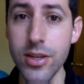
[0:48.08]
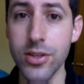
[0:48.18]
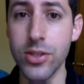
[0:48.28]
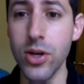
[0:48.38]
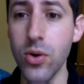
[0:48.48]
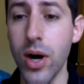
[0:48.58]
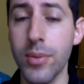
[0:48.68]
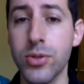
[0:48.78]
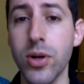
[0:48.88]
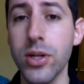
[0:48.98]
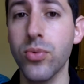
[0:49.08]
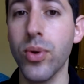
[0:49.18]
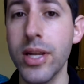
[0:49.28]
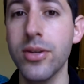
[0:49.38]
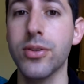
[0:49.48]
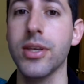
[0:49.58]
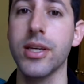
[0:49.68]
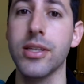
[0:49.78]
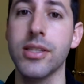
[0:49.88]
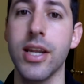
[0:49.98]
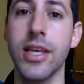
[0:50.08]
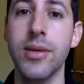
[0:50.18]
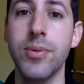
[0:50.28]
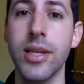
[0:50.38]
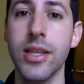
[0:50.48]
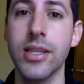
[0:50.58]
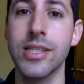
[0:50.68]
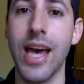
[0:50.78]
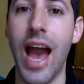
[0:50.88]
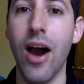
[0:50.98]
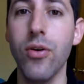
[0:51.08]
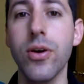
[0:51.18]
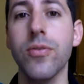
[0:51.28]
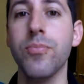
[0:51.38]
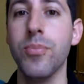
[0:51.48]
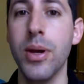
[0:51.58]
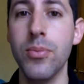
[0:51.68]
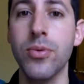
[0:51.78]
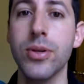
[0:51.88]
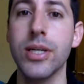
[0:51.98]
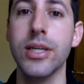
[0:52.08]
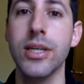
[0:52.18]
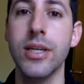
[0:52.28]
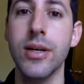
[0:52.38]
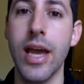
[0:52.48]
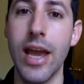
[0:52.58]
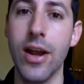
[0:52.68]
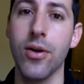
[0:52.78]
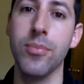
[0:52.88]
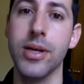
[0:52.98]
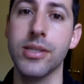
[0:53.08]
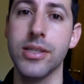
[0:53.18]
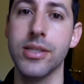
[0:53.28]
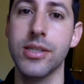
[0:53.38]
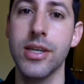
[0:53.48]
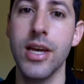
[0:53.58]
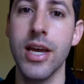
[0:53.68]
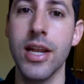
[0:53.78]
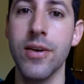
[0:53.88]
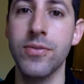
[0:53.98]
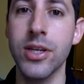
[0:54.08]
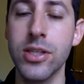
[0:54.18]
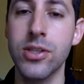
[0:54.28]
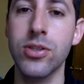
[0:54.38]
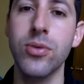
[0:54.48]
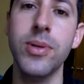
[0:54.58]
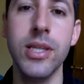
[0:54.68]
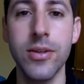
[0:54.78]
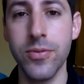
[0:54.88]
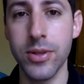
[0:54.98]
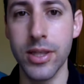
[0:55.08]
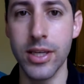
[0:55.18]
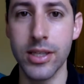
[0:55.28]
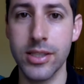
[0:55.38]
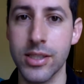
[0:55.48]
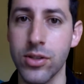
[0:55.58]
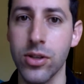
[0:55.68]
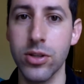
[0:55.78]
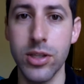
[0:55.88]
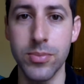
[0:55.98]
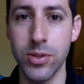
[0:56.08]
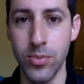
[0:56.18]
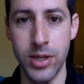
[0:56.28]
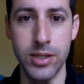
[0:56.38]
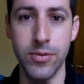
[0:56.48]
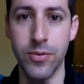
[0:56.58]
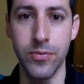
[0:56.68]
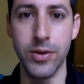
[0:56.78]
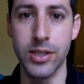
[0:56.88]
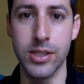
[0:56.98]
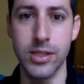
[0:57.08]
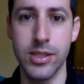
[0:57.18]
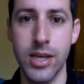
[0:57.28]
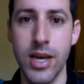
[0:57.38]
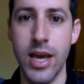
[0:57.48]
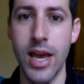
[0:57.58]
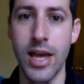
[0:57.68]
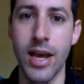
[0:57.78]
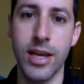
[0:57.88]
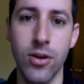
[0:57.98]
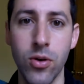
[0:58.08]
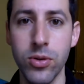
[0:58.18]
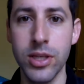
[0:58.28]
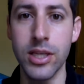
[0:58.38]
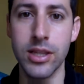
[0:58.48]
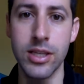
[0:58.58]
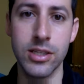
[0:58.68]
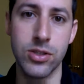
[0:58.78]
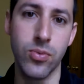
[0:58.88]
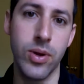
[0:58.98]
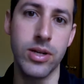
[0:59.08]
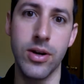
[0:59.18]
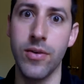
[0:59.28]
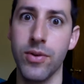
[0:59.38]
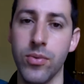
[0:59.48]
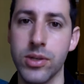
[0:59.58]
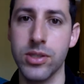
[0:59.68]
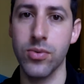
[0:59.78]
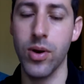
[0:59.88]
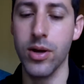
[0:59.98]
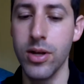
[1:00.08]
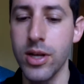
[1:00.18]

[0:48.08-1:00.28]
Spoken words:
So I'm trying to render things and I keep getting this out of memory error message. And I've done so many different things and looked up so many different fixes, and I can only get things to render every once in a while.